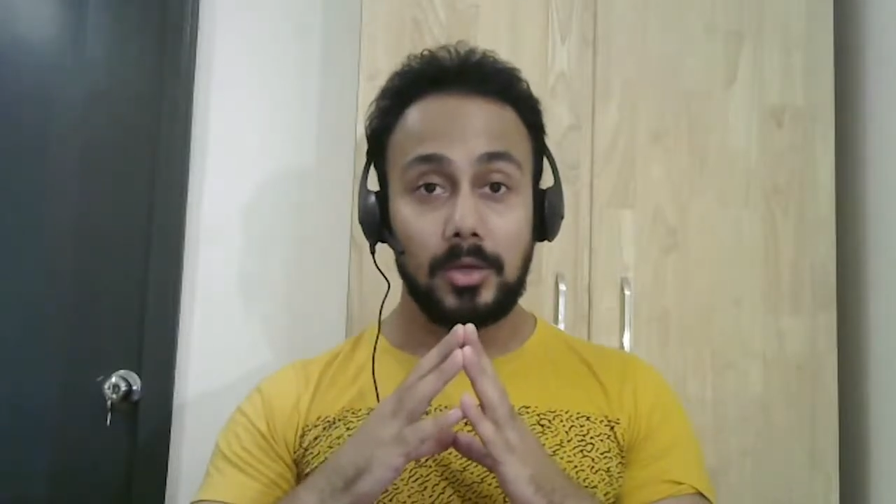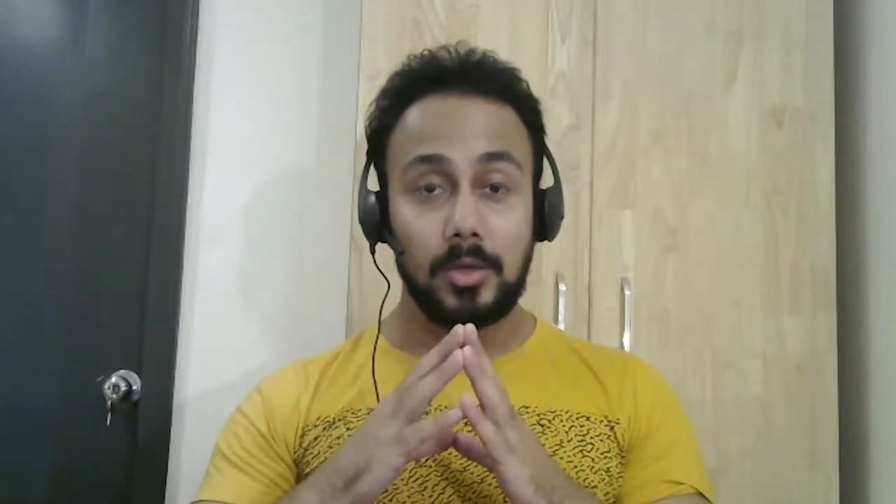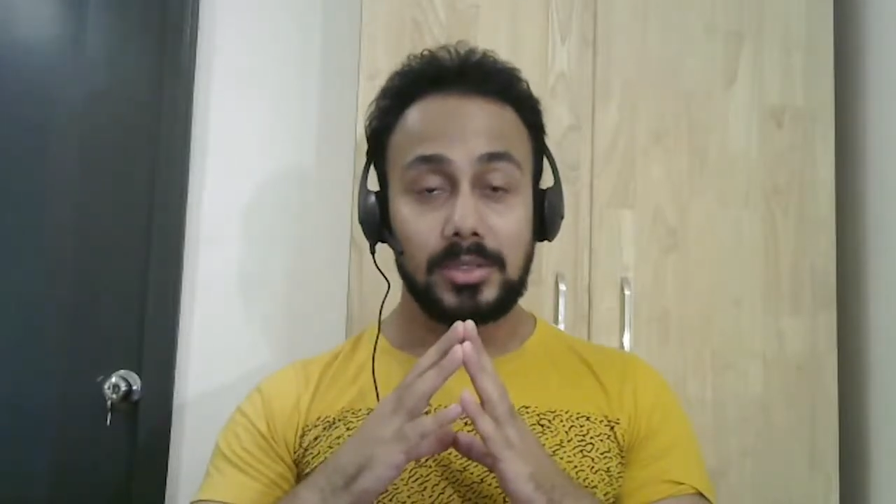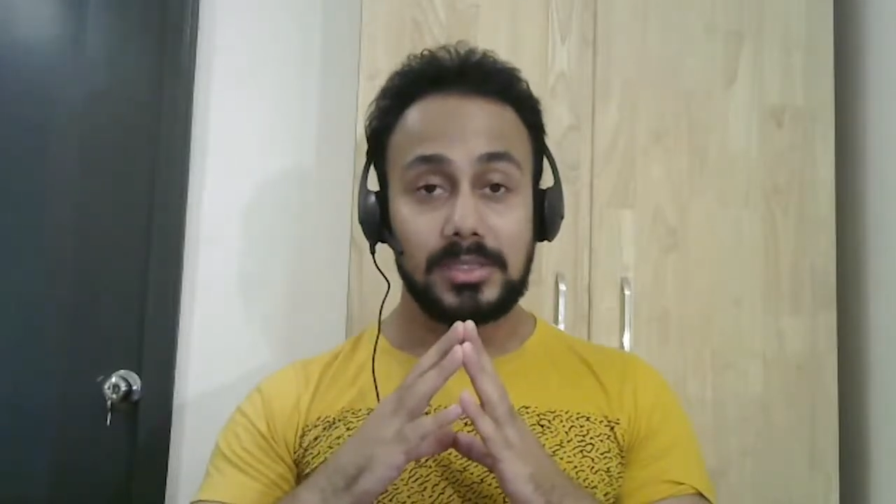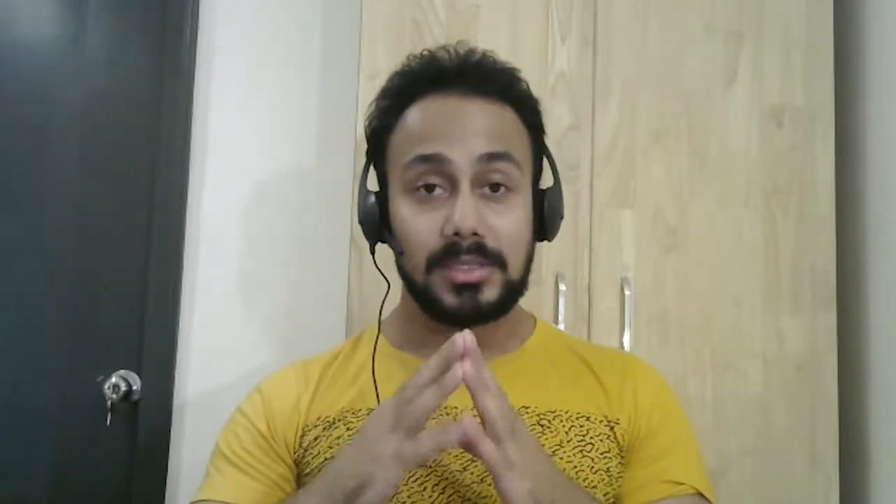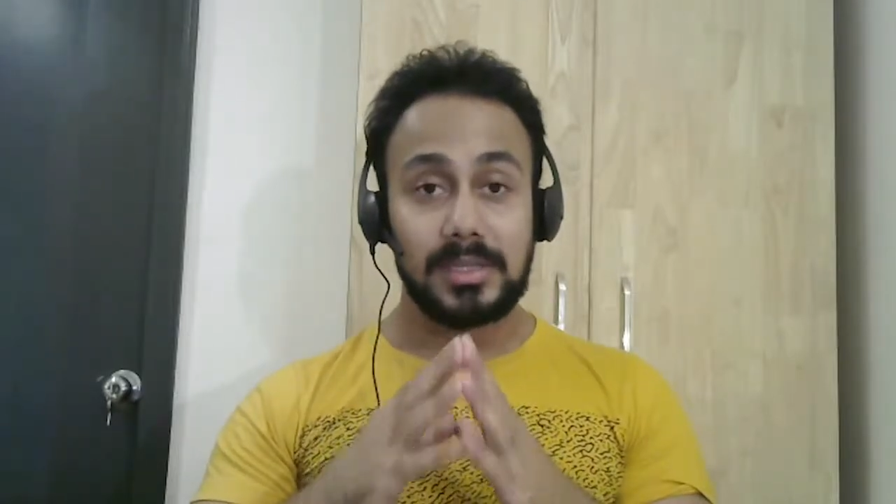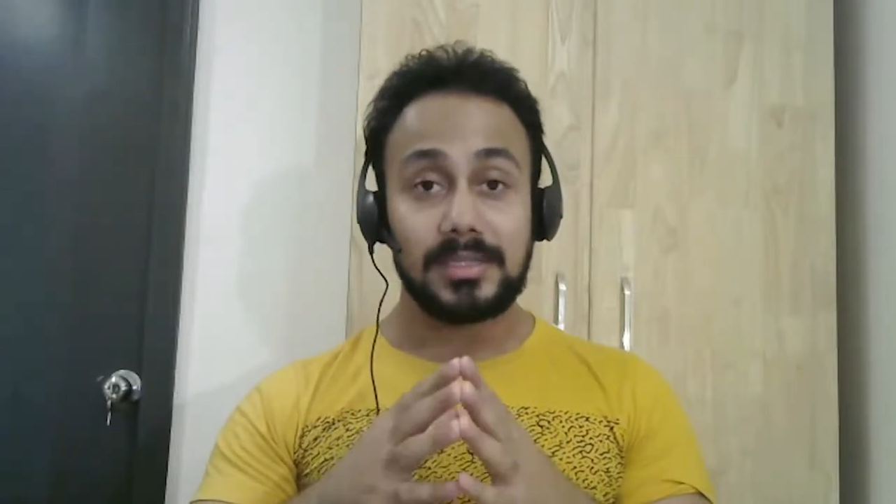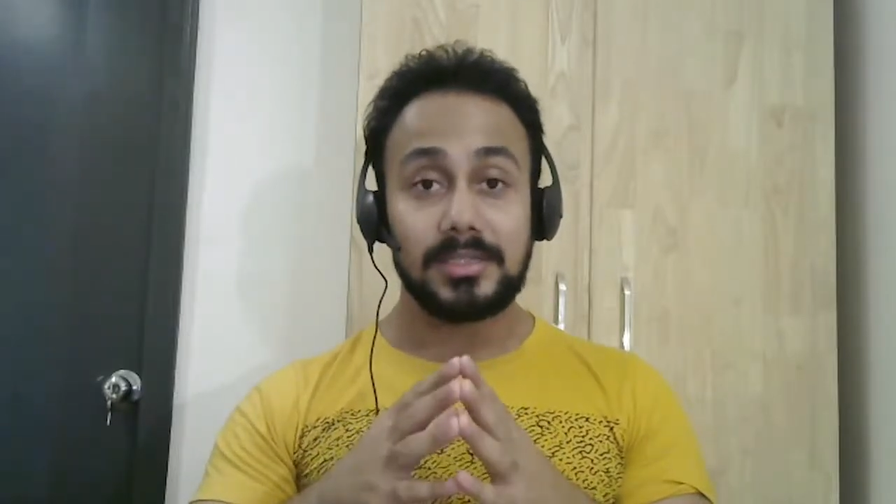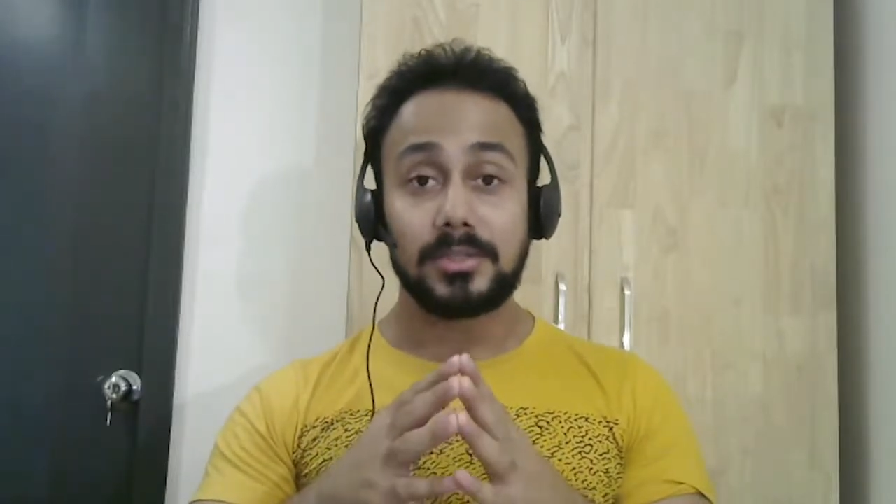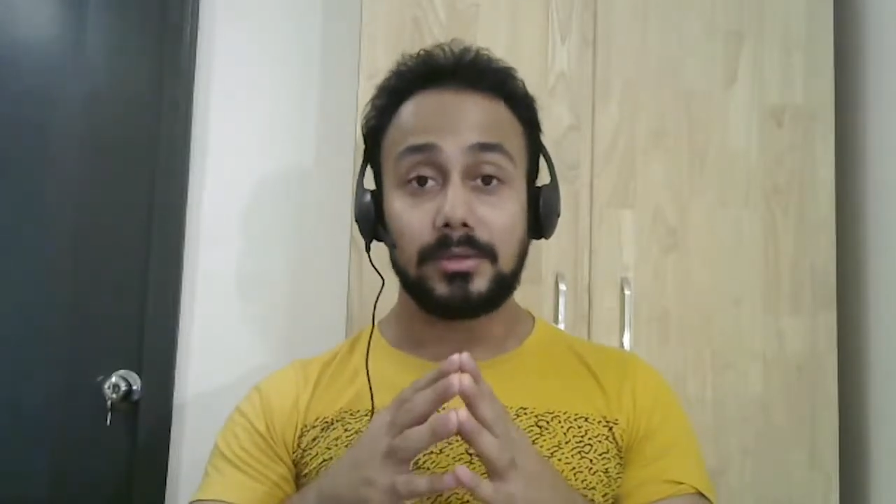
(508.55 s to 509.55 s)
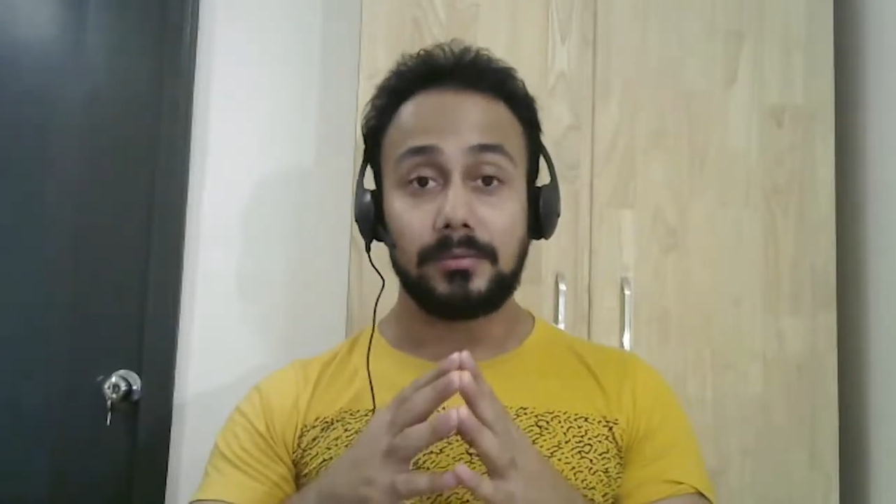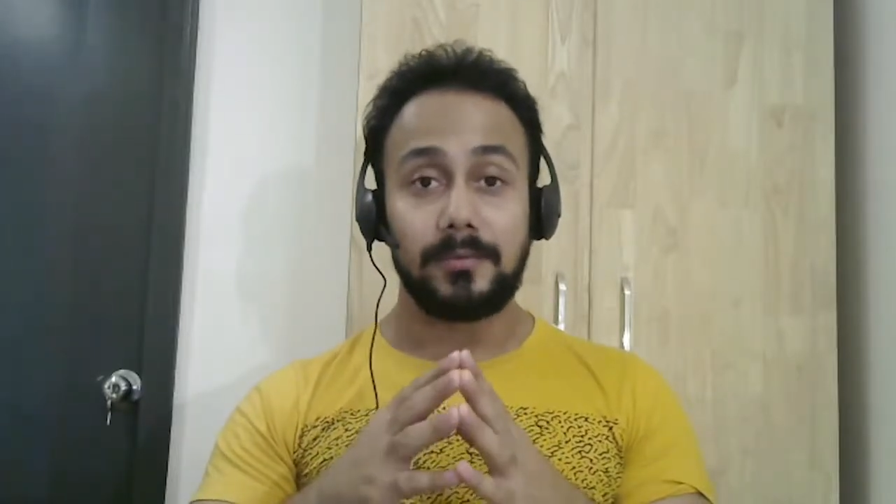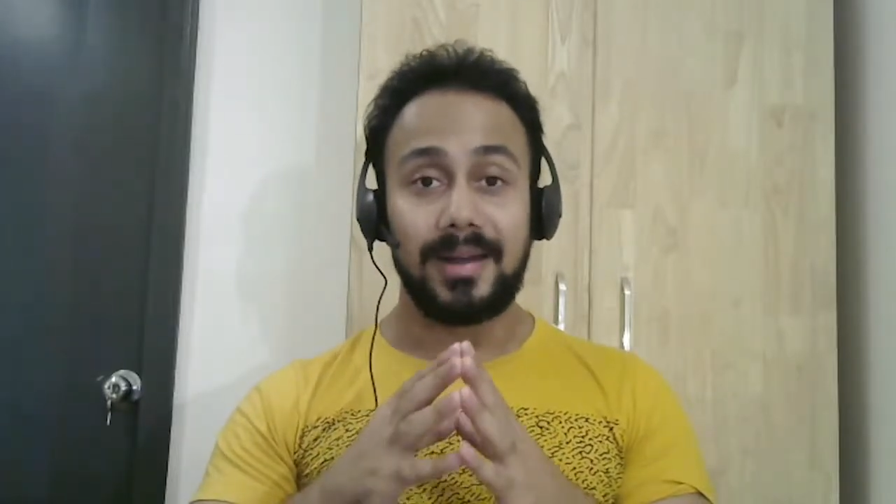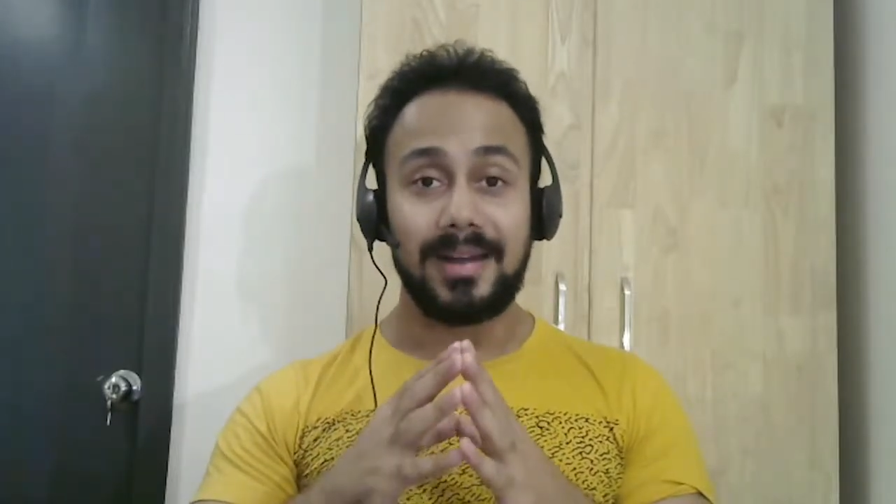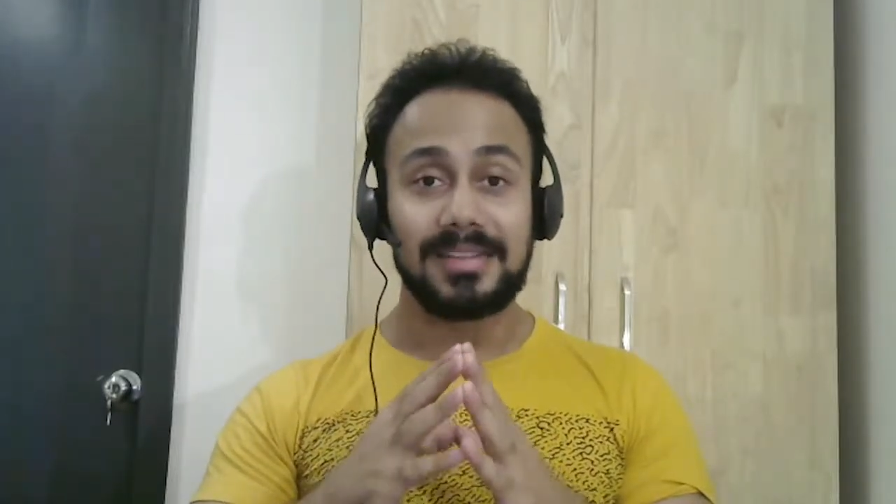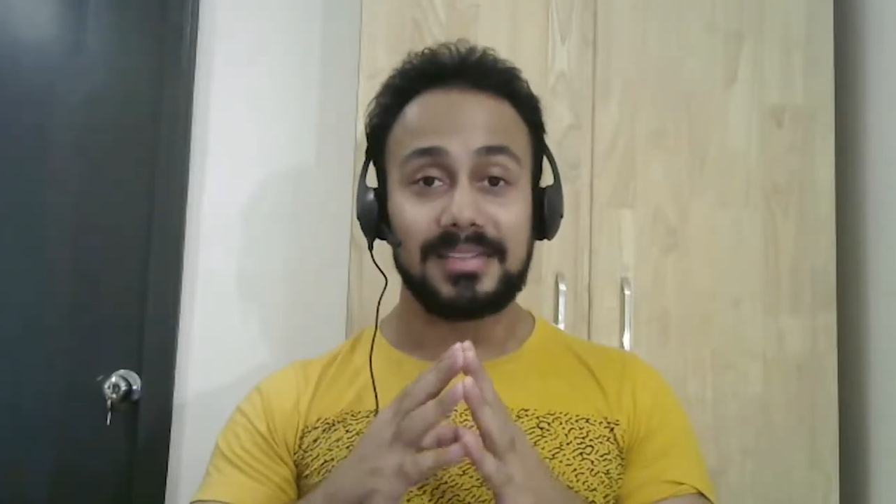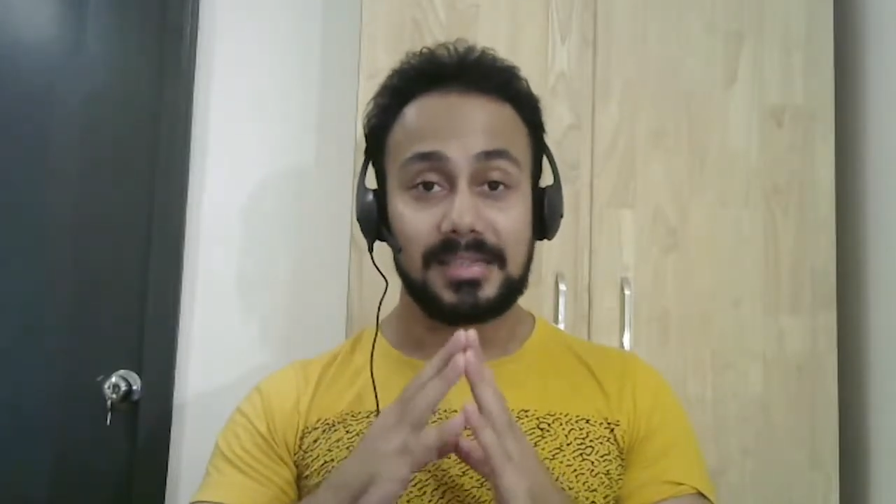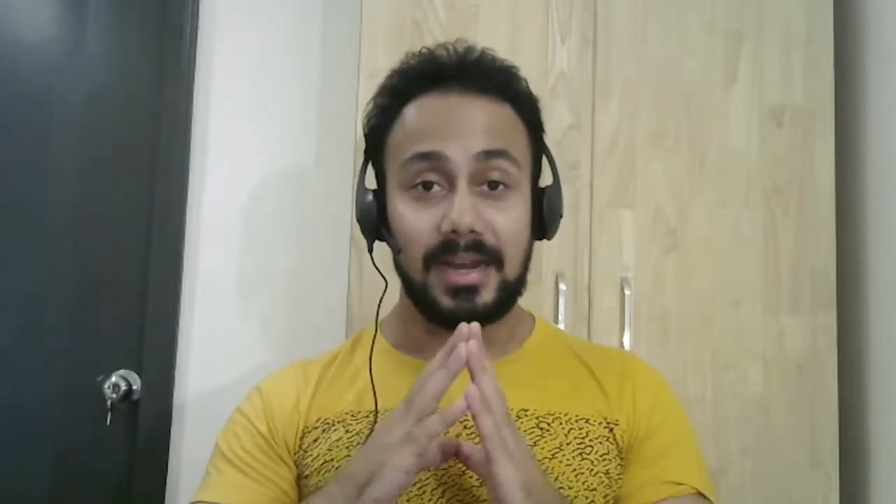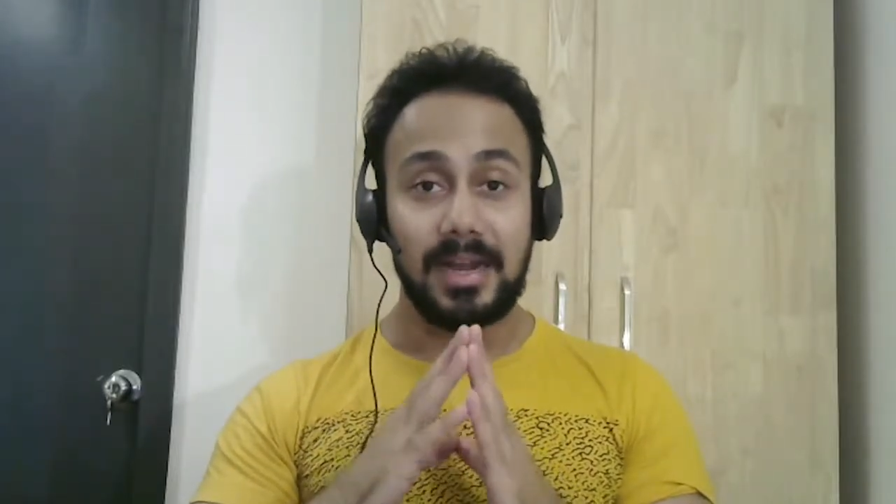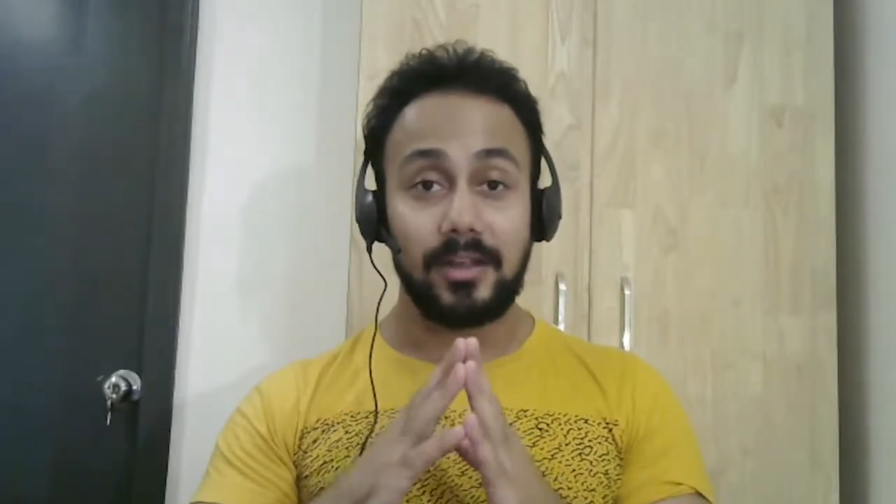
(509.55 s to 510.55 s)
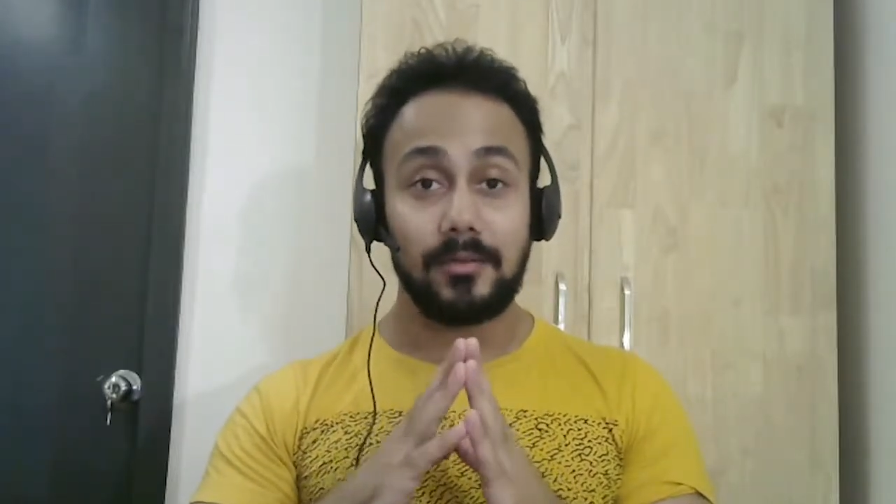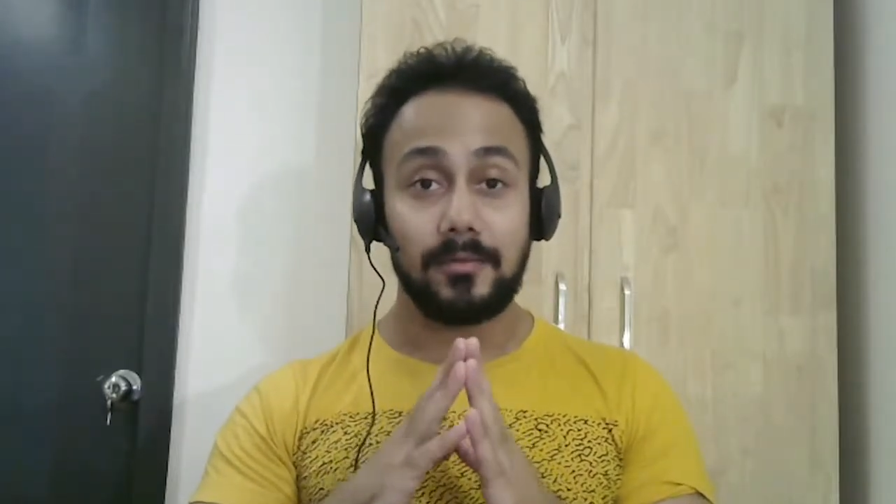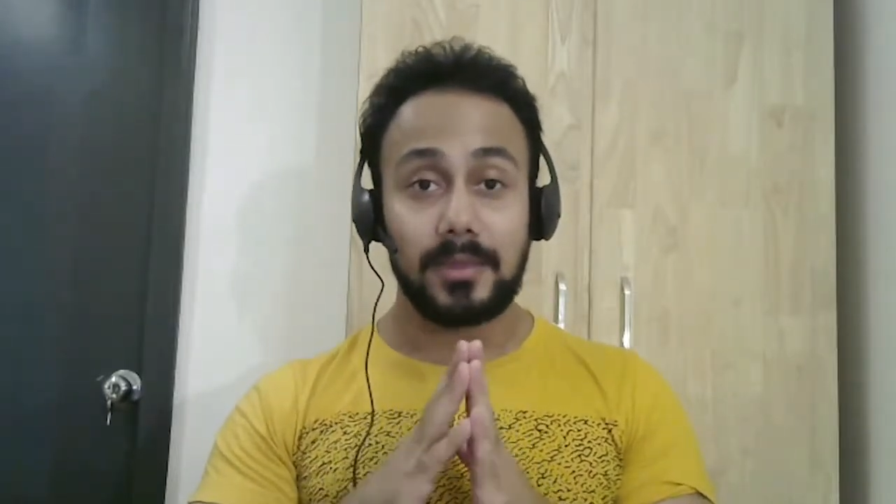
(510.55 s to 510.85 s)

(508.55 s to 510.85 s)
good sense of understanding of